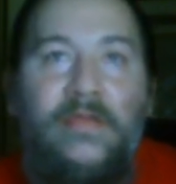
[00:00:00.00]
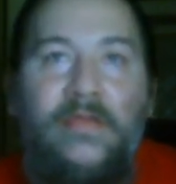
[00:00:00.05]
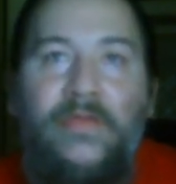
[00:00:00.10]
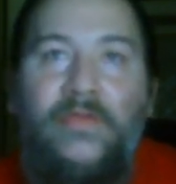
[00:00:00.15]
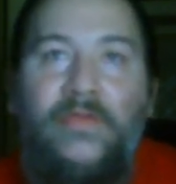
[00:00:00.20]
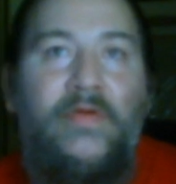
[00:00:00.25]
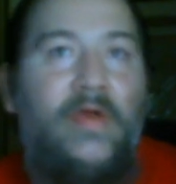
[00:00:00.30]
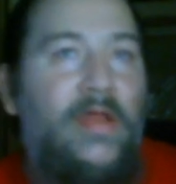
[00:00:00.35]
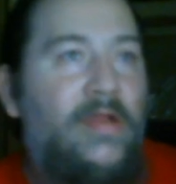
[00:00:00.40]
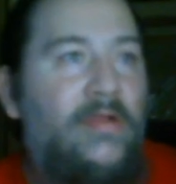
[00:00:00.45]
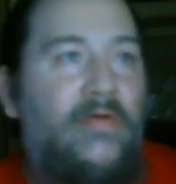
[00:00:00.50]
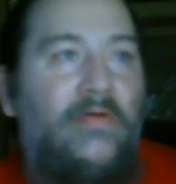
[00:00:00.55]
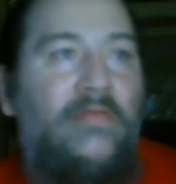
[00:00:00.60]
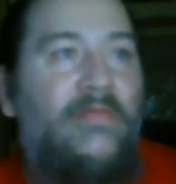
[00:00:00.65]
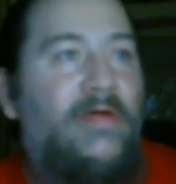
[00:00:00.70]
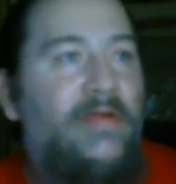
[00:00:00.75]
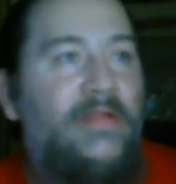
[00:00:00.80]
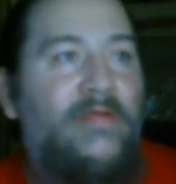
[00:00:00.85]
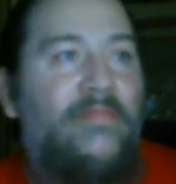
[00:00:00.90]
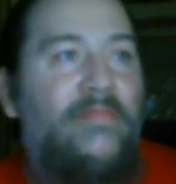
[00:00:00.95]
you got to go
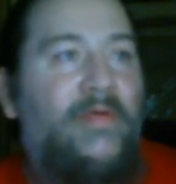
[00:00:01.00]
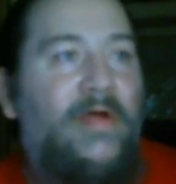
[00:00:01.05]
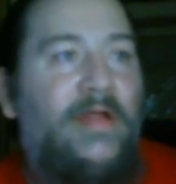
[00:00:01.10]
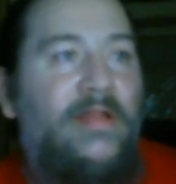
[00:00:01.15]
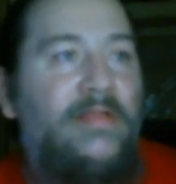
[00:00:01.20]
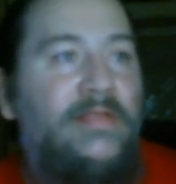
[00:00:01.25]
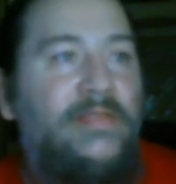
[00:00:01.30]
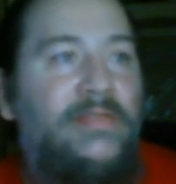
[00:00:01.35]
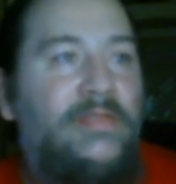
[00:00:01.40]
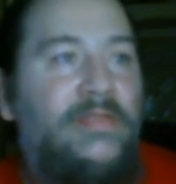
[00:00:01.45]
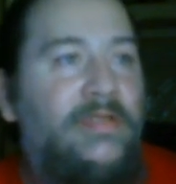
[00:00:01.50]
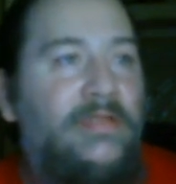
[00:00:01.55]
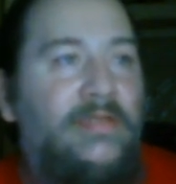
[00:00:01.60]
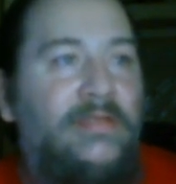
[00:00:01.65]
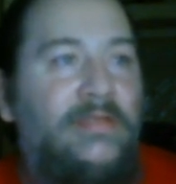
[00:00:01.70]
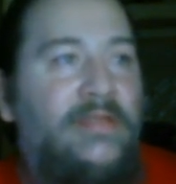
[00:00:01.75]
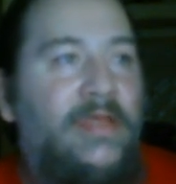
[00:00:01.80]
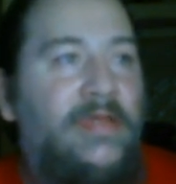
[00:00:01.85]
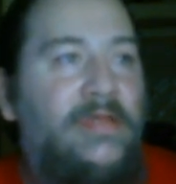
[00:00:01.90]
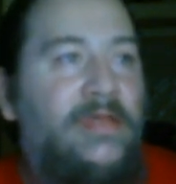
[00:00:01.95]
by their policy.
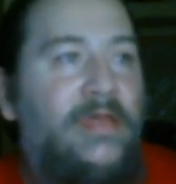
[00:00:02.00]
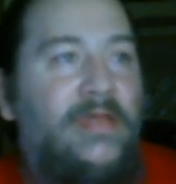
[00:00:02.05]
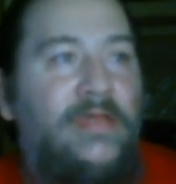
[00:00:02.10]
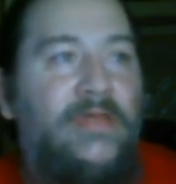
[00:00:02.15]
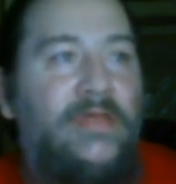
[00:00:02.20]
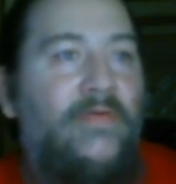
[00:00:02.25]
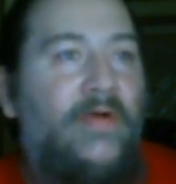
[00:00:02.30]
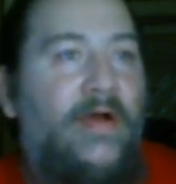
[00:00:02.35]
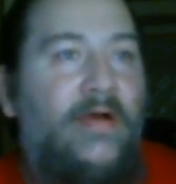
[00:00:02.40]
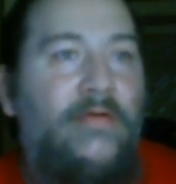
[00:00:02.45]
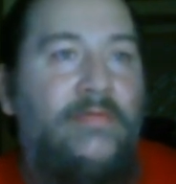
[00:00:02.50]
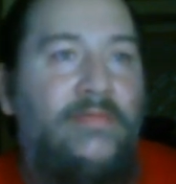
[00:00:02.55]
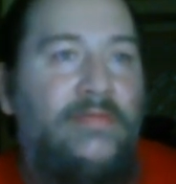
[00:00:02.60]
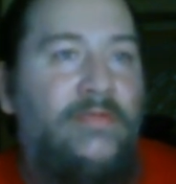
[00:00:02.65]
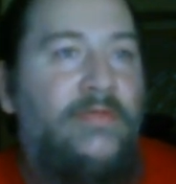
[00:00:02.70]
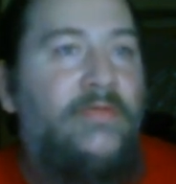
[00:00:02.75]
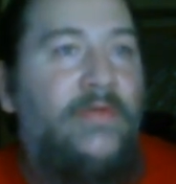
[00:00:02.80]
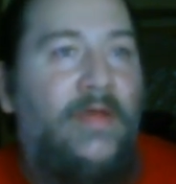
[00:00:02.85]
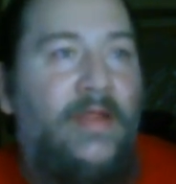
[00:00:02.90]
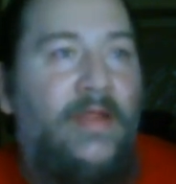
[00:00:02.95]
They kick you out,
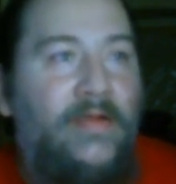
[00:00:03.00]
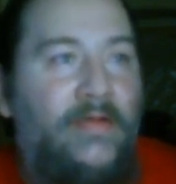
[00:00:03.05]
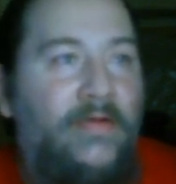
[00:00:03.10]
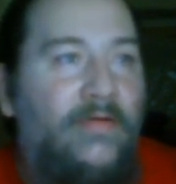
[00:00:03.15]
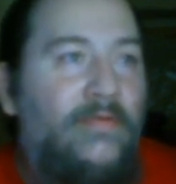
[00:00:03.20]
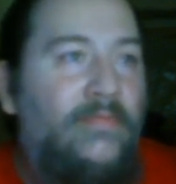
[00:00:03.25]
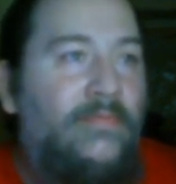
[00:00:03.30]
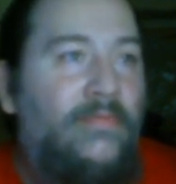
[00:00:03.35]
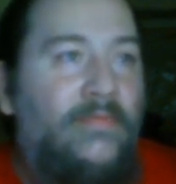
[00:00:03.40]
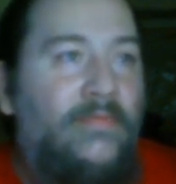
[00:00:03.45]
you got to go.